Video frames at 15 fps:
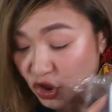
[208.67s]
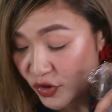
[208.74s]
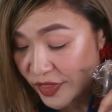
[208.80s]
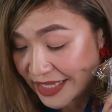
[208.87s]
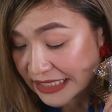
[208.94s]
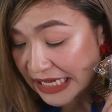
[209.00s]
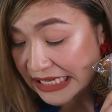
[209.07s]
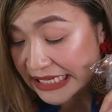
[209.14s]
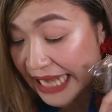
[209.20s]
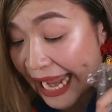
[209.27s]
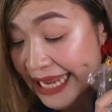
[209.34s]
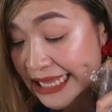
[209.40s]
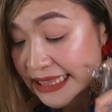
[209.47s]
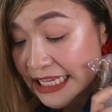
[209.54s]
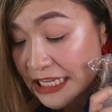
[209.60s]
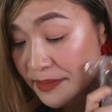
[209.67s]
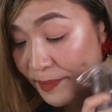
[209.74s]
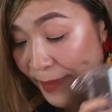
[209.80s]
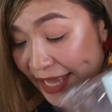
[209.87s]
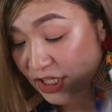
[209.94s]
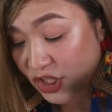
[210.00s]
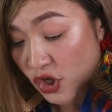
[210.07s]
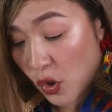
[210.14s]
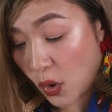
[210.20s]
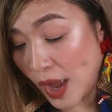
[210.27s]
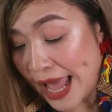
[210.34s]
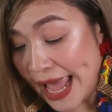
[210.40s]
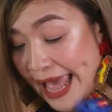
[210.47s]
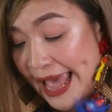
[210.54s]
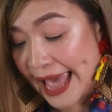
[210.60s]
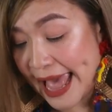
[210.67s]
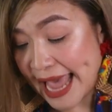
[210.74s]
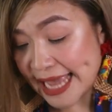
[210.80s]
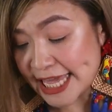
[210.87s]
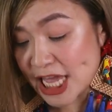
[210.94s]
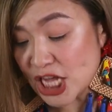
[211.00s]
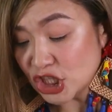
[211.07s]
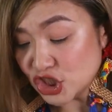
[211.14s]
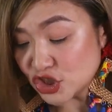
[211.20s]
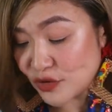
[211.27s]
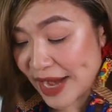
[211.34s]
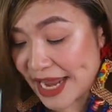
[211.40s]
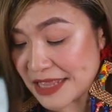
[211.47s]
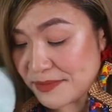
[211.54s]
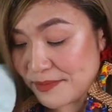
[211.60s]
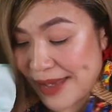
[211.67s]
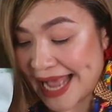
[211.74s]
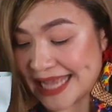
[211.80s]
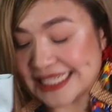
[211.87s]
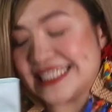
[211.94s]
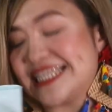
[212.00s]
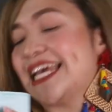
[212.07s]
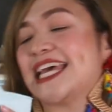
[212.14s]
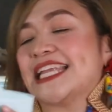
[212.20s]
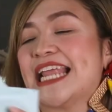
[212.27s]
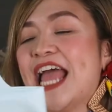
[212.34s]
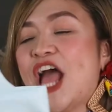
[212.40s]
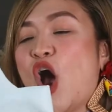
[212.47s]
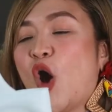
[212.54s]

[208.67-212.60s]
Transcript: to this 19 peso hanging drain basket